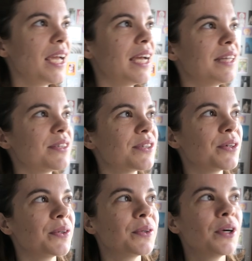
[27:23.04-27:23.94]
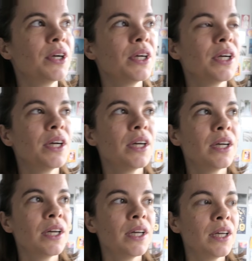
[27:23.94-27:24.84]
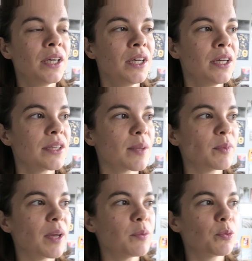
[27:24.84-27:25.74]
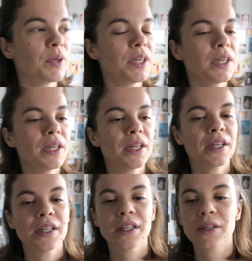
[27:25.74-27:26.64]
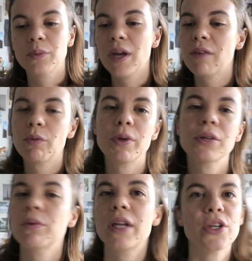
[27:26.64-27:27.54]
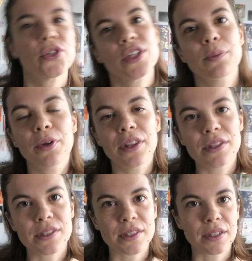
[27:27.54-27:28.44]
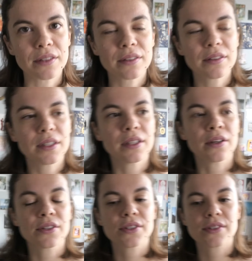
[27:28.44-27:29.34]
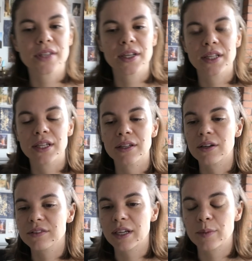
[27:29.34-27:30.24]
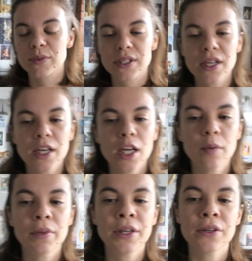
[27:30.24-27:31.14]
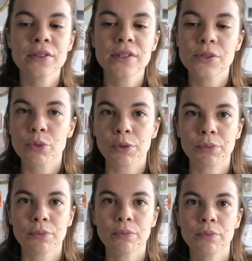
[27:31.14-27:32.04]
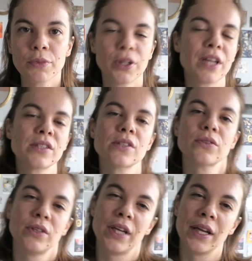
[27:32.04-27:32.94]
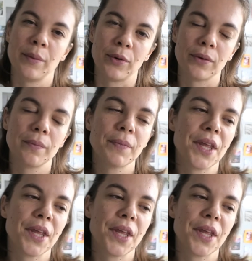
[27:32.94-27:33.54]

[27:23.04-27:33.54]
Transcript: And so sometimes we have a weird relationship with instinct in our society, in our times, because it's what connects us to the animal.